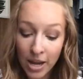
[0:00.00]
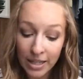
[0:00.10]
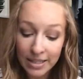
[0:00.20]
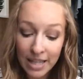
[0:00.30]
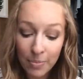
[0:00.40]

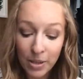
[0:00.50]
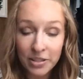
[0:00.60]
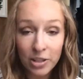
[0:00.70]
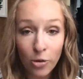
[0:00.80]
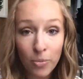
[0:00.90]
next tip is
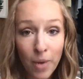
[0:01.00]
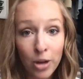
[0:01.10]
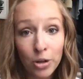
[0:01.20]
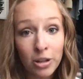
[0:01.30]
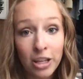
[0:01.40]
to go to bed
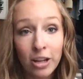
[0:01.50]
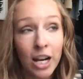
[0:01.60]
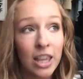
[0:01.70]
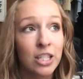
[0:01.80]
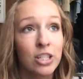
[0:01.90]
earlier,
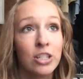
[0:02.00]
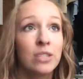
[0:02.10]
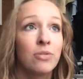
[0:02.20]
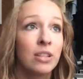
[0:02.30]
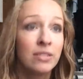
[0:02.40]
and this is
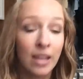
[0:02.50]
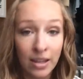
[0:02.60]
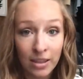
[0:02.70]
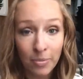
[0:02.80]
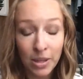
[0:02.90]
just for the
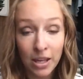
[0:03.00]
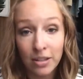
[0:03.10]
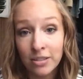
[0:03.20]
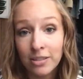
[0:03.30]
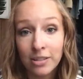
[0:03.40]
sake that
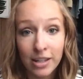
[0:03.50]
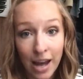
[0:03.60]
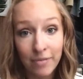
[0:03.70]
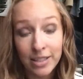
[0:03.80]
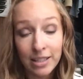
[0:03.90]
because you're going to
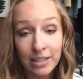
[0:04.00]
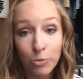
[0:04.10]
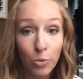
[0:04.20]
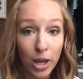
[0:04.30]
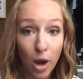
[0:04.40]
have to
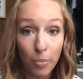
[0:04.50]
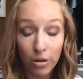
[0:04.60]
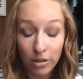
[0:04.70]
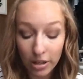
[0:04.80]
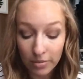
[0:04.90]
wake up
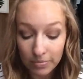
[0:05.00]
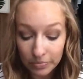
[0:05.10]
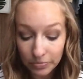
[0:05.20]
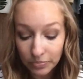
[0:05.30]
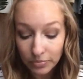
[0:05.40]
earlier.
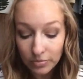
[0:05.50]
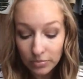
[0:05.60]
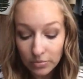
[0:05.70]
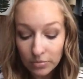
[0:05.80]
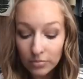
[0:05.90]

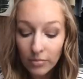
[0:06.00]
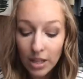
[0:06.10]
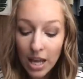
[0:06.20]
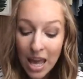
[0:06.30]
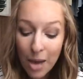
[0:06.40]

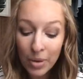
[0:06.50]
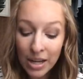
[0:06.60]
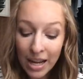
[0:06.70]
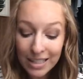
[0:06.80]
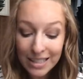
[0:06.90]
My
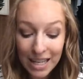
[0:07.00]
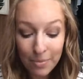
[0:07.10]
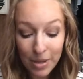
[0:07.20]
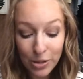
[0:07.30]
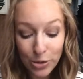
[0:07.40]
next
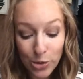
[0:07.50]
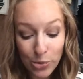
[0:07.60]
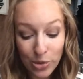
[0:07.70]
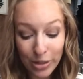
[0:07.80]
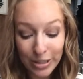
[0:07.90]
tip is to
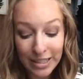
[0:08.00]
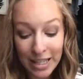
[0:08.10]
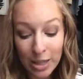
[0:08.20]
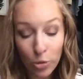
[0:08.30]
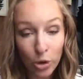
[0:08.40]
nurse
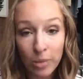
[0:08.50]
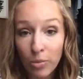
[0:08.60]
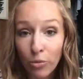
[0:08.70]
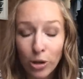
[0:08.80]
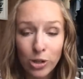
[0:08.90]
in the morning
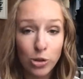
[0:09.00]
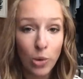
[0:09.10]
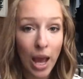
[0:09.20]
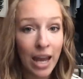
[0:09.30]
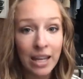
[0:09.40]
before you do
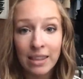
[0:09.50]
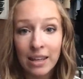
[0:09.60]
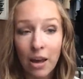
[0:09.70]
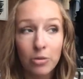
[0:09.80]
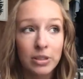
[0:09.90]

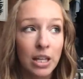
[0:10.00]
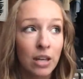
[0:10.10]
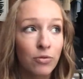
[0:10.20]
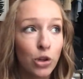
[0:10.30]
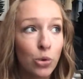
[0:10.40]
anything else.
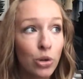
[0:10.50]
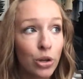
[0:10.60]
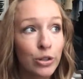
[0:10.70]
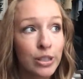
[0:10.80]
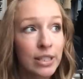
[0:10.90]
If you
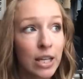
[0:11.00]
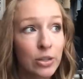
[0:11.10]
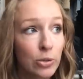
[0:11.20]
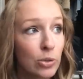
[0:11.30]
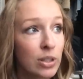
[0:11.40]
nurse
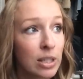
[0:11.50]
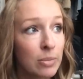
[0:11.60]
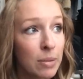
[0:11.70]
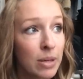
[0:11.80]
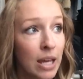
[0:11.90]
as soon as the
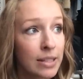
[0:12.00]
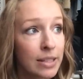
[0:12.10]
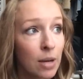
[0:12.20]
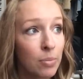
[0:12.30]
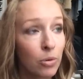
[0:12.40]
baby gets
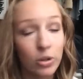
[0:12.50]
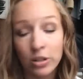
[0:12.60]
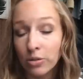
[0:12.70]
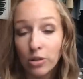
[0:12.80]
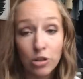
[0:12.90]
up or
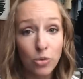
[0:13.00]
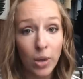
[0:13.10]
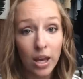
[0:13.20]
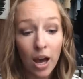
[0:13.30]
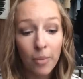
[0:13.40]
as soon as you
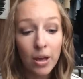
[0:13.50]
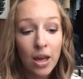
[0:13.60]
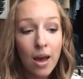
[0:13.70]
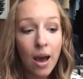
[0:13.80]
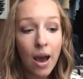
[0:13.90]
wake up,
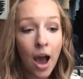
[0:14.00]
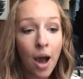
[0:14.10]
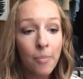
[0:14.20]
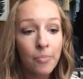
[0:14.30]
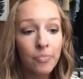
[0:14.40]

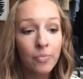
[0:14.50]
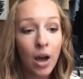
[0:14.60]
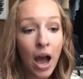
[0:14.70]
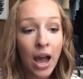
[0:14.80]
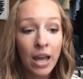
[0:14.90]

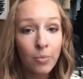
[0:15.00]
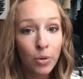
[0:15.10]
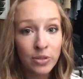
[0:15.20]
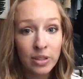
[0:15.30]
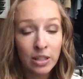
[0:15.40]
I
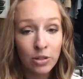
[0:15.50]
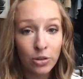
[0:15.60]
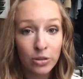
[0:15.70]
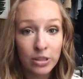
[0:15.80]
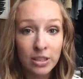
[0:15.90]
personally
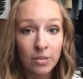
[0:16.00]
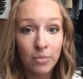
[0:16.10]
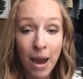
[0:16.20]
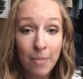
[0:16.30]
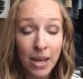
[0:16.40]
nurse
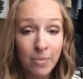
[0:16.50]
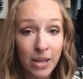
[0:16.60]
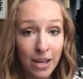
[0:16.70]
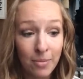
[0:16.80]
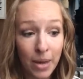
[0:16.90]
my
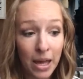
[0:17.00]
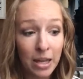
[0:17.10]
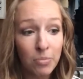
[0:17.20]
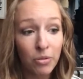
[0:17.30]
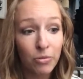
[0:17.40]
baby in
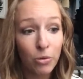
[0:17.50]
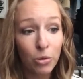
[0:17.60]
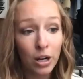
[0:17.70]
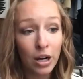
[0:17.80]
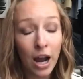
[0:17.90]
bed
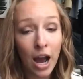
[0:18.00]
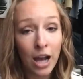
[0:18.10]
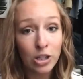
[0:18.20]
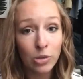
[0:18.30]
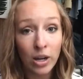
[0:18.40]
before
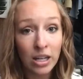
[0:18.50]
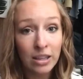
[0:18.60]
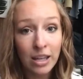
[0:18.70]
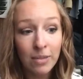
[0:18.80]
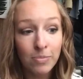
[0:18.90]
I do
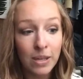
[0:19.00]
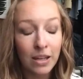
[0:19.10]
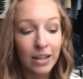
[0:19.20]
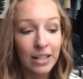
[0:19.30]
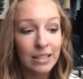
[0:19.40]
anything,
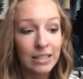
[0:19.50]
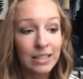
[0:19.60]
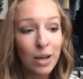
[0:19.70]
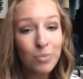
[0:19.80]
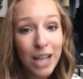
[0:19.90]
because
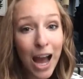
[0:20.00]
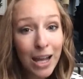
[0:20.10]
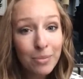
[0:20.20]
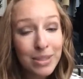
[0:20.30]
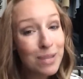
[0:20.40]

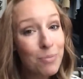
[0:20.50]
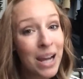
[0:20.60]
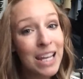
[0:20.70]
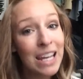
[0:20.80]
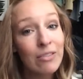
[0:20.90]
sometimes he
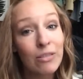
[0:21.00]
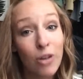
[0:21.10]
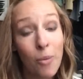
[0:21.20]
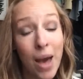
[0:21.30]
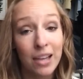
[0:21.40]
might even
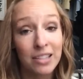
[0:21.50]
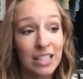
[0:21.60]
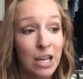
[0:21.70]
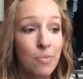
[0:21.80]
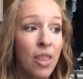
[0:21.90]
fall back
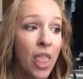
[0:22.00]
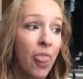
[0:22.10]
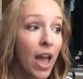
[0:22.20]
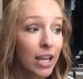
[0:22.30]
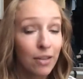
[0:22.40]
asleep, and then
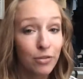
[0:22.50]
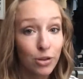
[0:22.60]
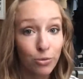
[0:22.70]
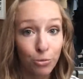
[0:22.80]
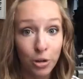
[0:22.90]
that gives
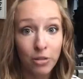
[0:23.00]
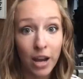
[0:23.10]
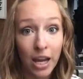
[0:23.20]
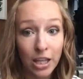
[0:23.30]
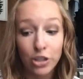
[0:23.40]
you free
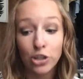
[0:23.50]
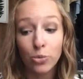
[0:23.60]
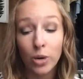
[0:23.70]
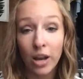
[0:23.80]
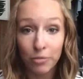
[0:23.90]
rein to do
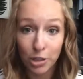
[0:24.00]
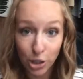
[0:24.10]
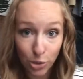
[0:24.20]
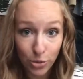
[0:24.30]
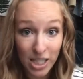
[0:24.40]
whatever
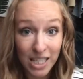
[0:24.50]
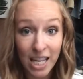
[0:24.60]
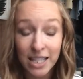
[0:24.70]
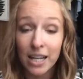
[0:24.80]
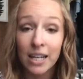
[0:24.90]
you need to
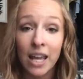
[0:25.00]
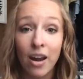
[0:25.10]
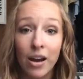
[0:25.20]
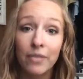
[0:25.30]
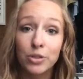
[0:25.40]
get done and
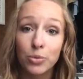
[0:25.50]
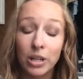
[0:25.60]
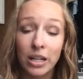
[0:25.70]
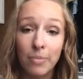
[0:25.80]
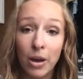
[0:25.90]
not have to
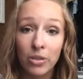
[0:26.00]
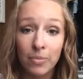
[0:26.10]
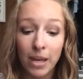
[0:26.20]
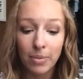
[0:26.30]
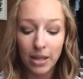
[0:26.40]
worry about the
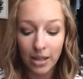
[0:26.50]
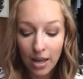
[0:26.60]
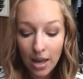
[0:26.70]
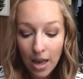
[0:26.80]
baby.